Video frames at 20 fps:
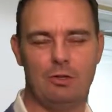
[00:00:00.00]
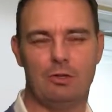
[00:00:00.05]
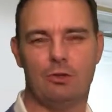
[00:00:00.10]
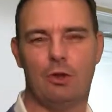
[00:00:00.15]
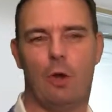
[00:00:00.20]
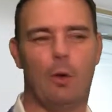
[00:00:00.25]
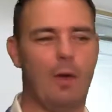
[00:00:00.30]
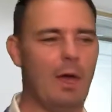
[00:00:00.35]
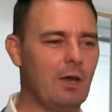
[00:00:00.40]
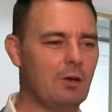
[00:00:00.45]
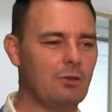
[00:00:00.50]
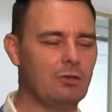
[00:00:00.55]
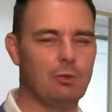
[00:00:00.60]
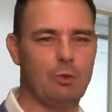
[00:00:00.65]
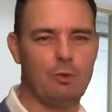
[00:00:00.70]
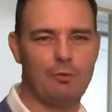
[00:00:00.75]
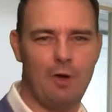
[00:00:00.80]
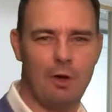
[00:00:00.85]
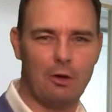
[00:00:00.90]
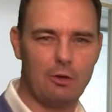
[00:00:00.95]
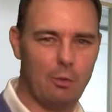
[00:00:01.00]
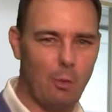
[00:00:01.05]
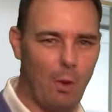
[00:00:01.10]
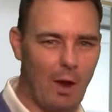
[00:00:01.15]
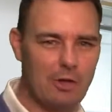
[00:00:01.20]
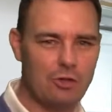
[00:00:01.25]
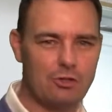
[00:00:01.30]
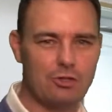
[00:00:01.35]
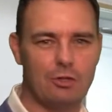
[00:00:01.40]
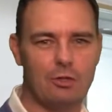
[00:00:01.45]
You know how to do
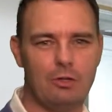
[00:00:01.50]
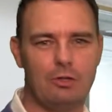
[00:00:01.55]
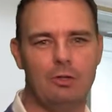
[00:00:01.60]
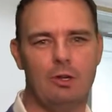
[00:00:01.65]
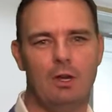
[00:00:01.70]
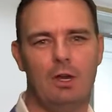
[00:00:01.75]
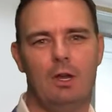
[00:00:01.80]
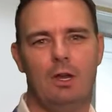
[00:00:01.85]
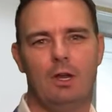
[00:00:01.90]
evaluation.